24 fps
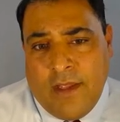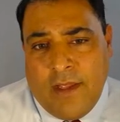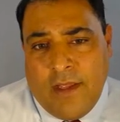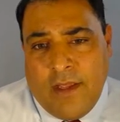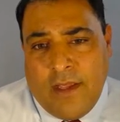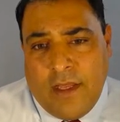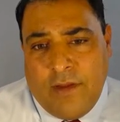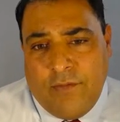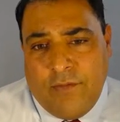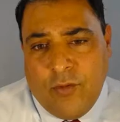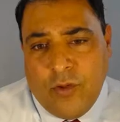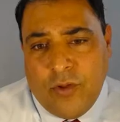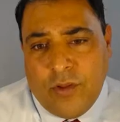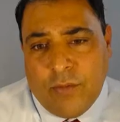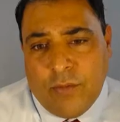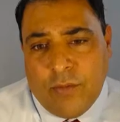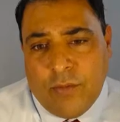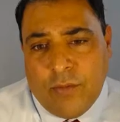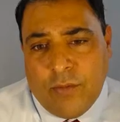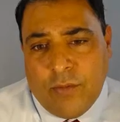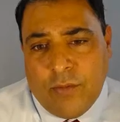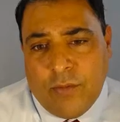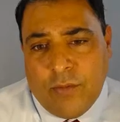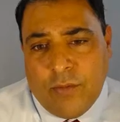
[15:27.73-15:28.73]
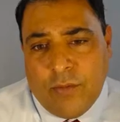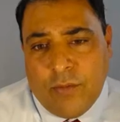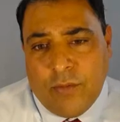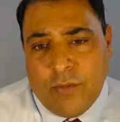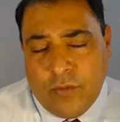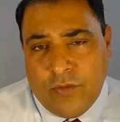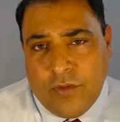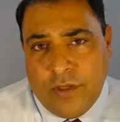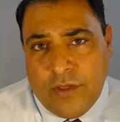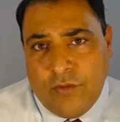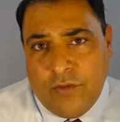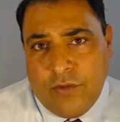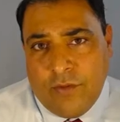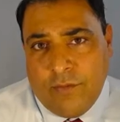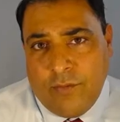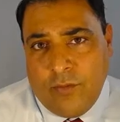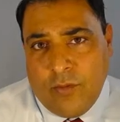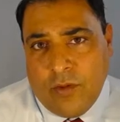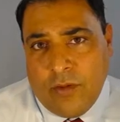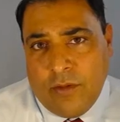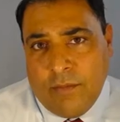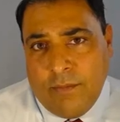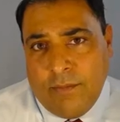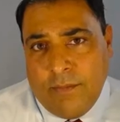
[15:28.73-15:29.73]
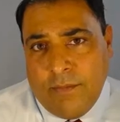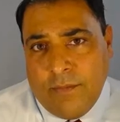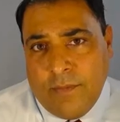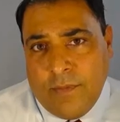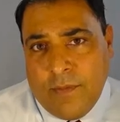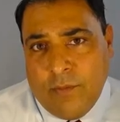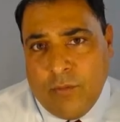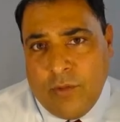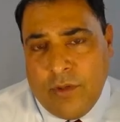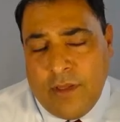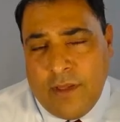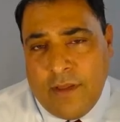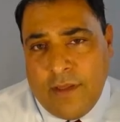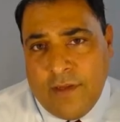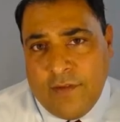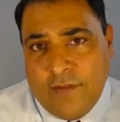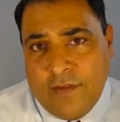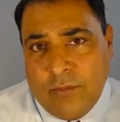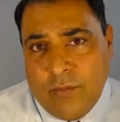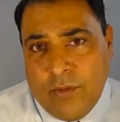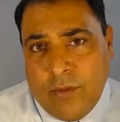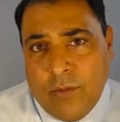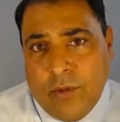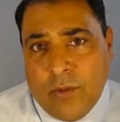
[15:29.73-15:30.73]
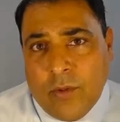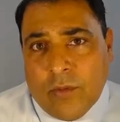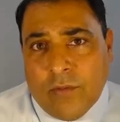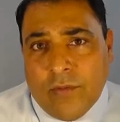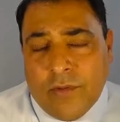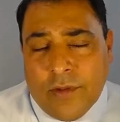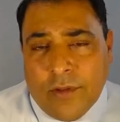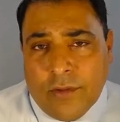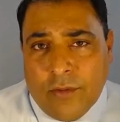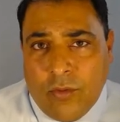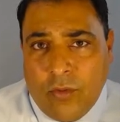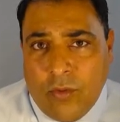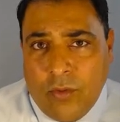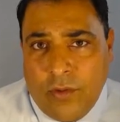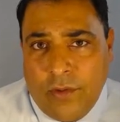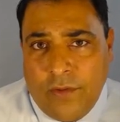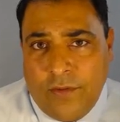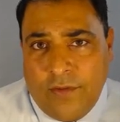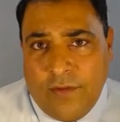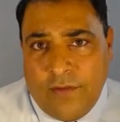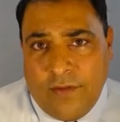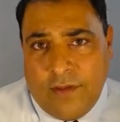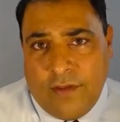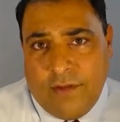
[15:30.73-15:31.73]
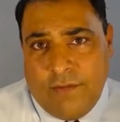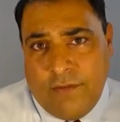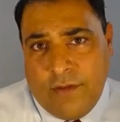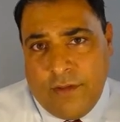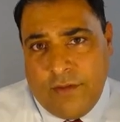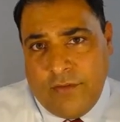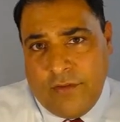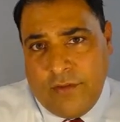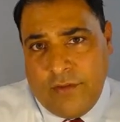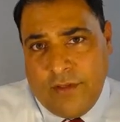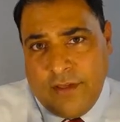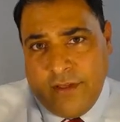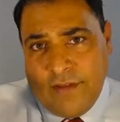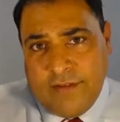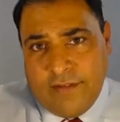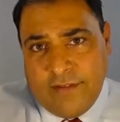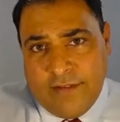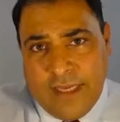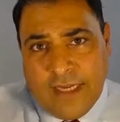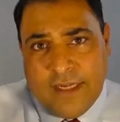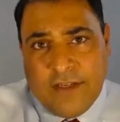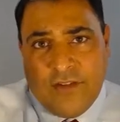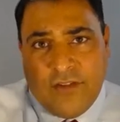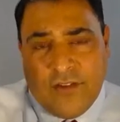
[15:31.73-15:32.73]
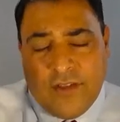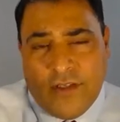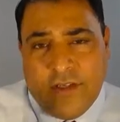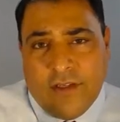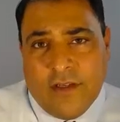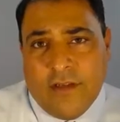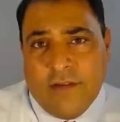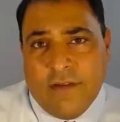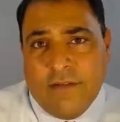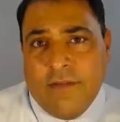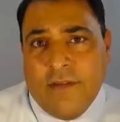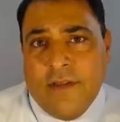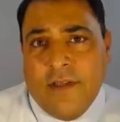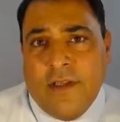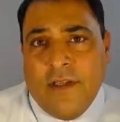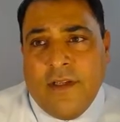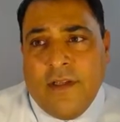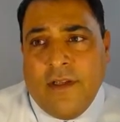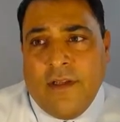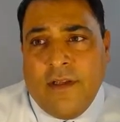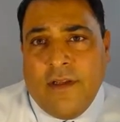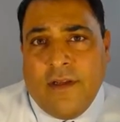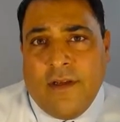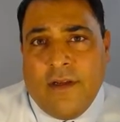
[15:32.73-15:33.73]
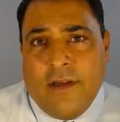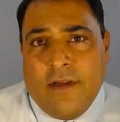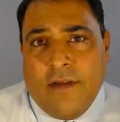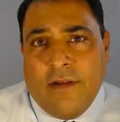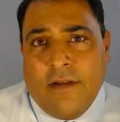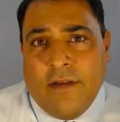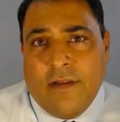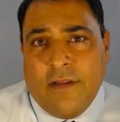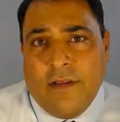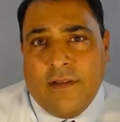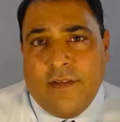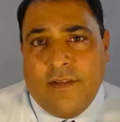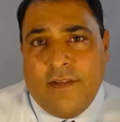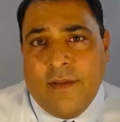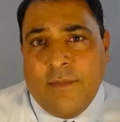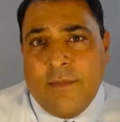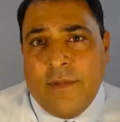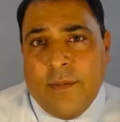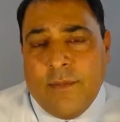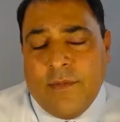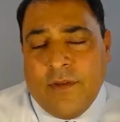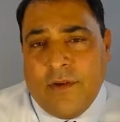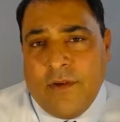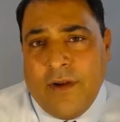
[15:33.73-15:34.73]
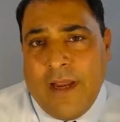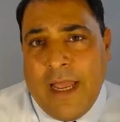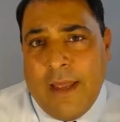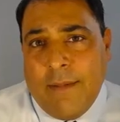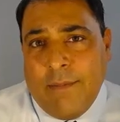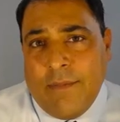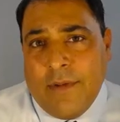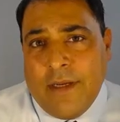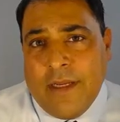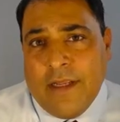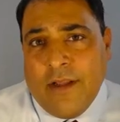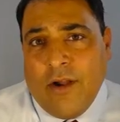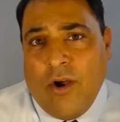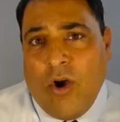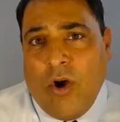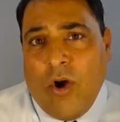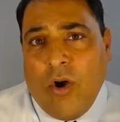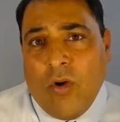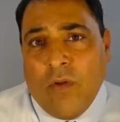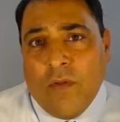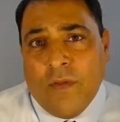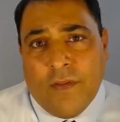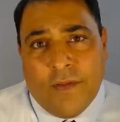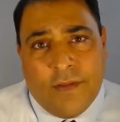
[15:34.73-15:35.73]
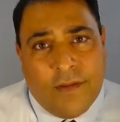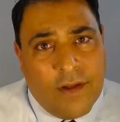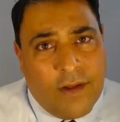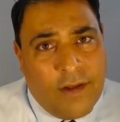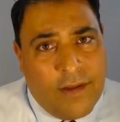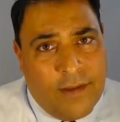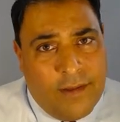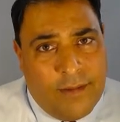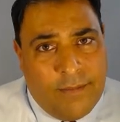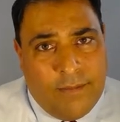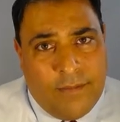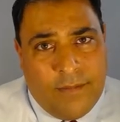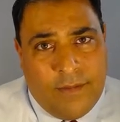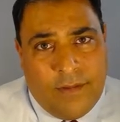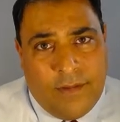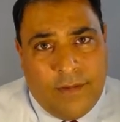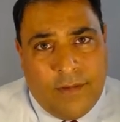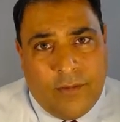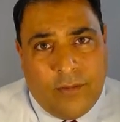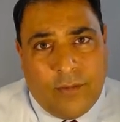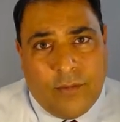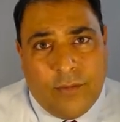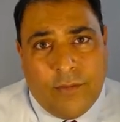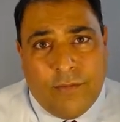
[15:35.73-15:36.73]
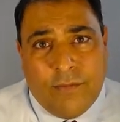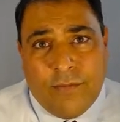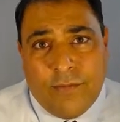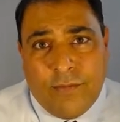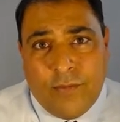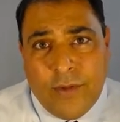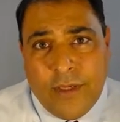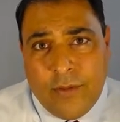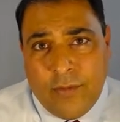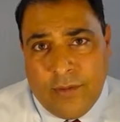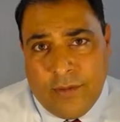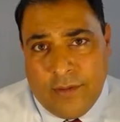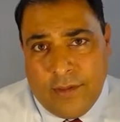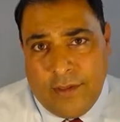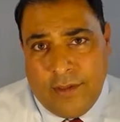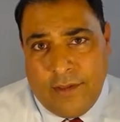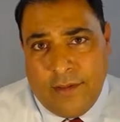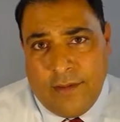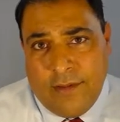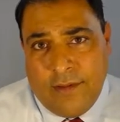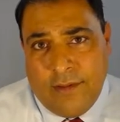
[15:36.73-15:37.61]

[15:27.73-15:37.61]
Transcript: If you look at the brain region localization form, one of the things that we went over in the course is that if you see a section of symptoms that are happening all the time or frequently,